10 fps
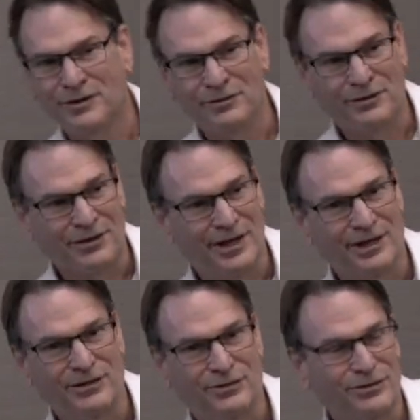Well,
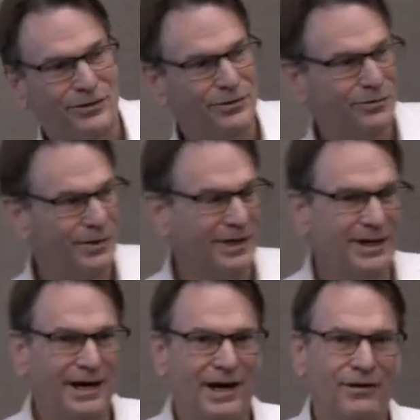thank you to
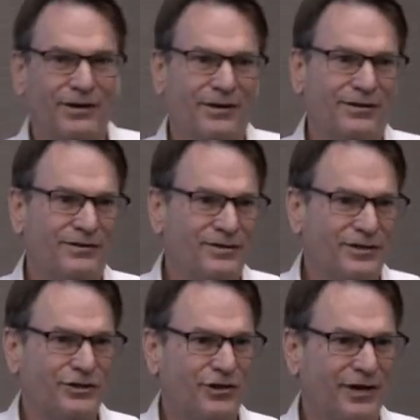Howard and
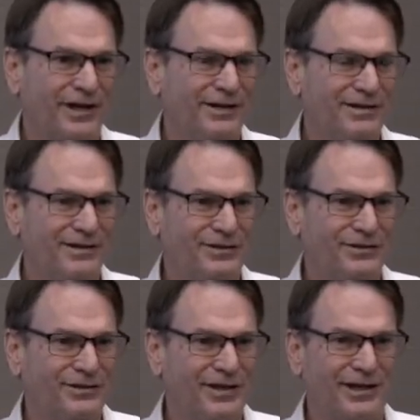Centurion.
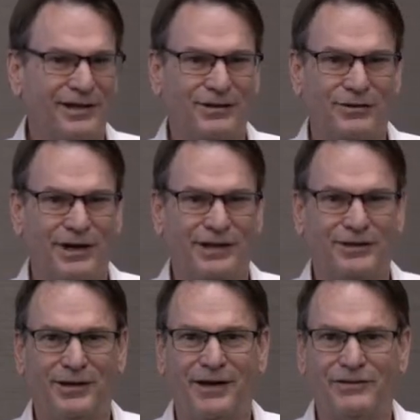It's great
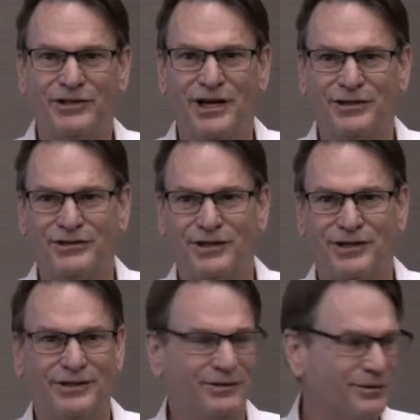to have a chance to
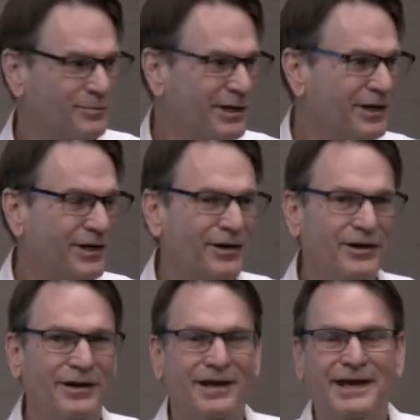speak
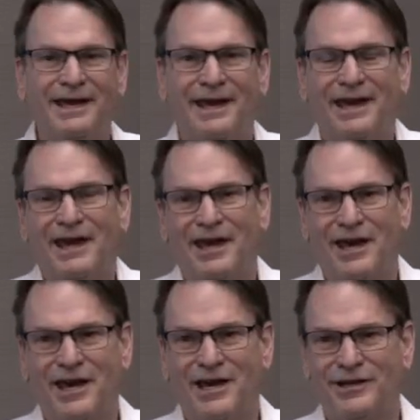here.
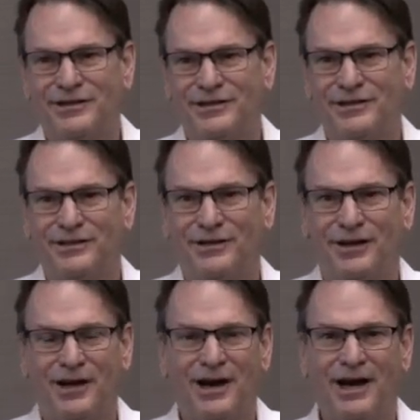And
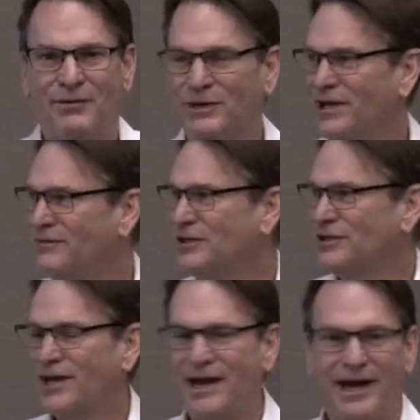I would love to
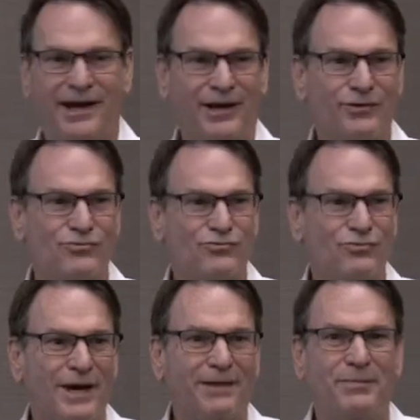say I had a
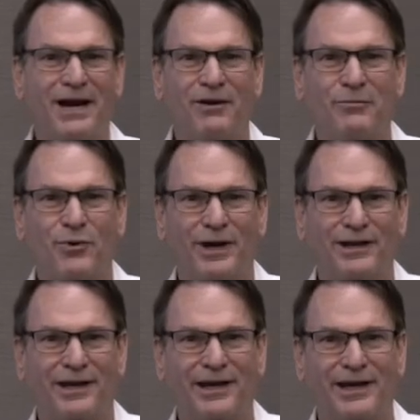great
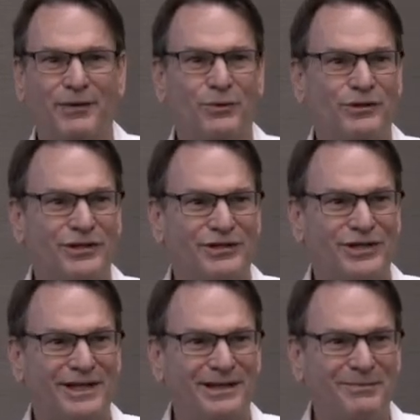PowerPoint like Edward just
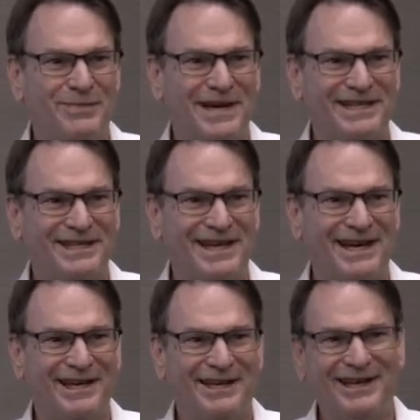did, but
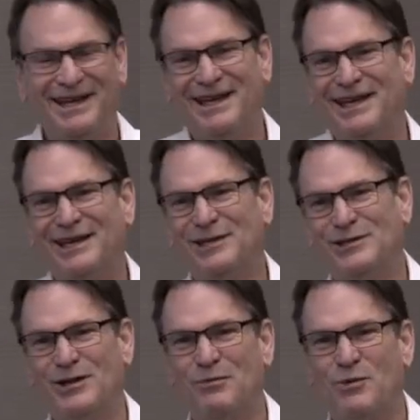he's a
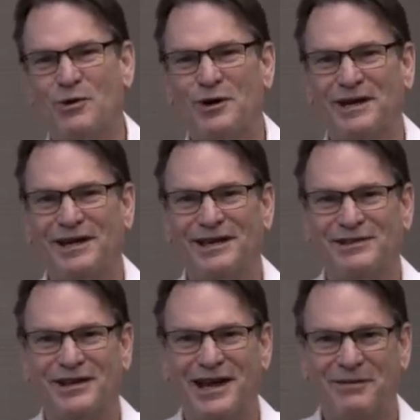little more organized
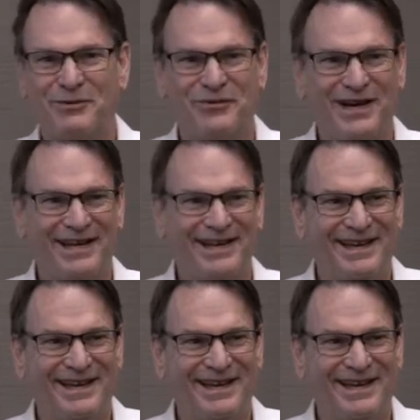than I am, afraid.